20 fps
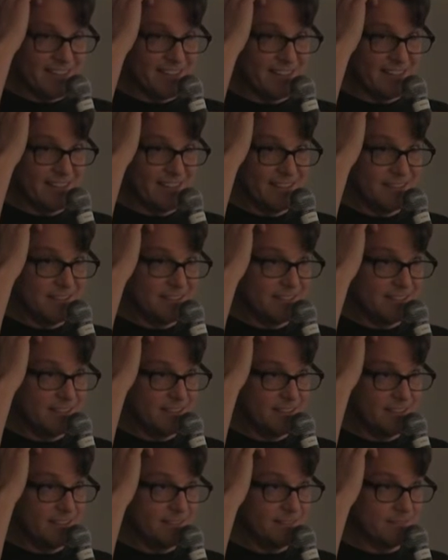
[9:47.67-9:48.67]
and
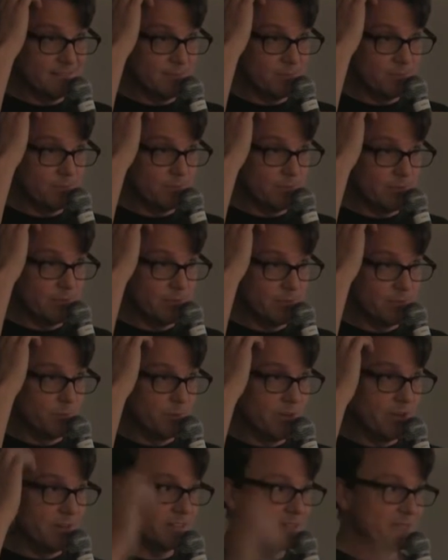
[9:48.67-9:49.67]
uh, we would
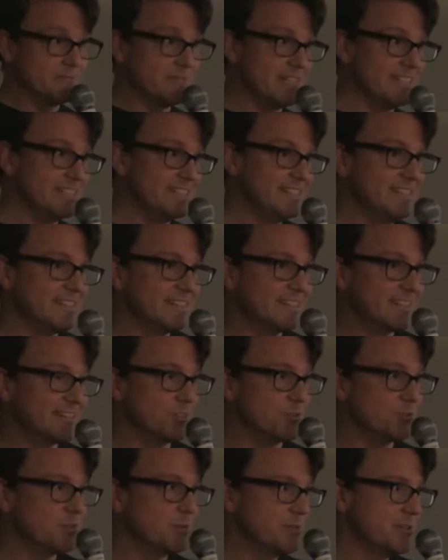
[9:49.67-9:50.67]
welcome any
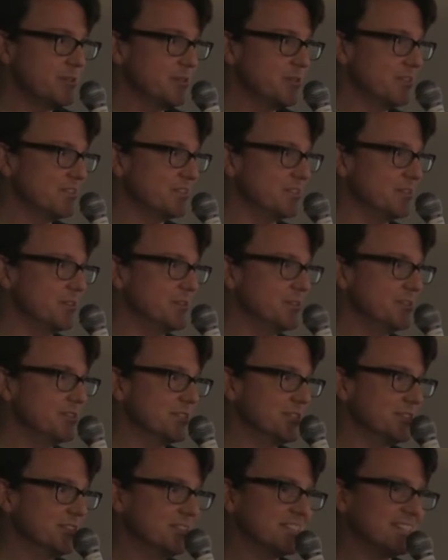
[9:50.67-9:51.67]
contributors or
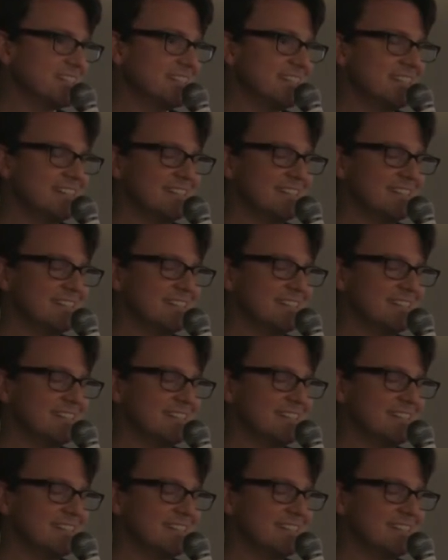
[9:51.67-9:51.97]
users,